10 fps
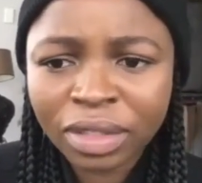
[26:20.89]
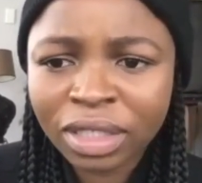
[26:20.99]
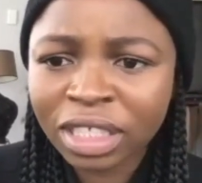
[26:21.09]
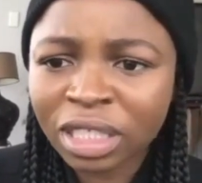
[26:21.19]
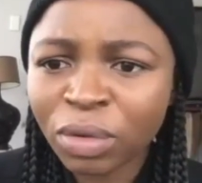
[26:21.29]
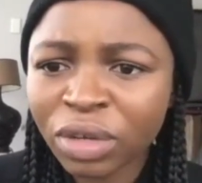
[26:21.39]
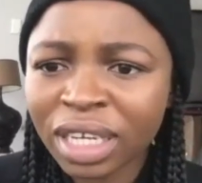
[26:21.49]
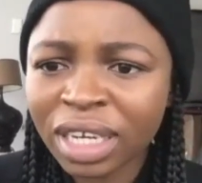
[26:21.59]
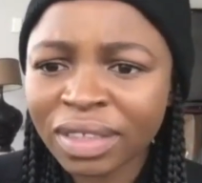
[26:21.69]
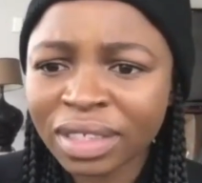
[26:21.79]

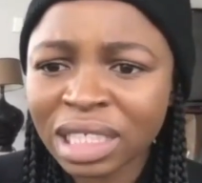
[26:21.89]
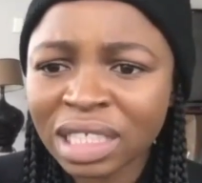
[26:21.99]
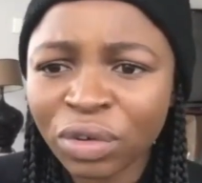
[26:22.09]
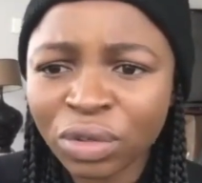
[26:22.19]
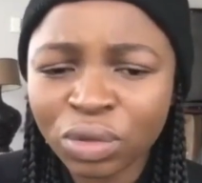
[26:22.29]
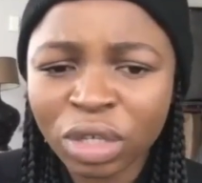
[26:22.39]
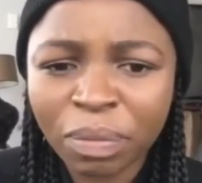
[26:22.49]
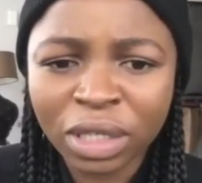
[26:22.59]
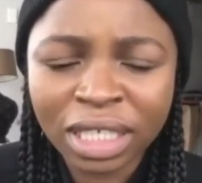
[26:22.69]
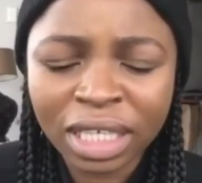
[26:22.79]
Sisibongile, this is for you in
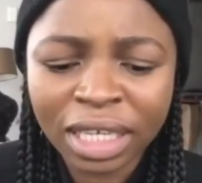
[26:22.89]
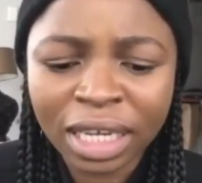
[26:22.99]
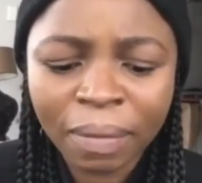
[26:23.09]
particular.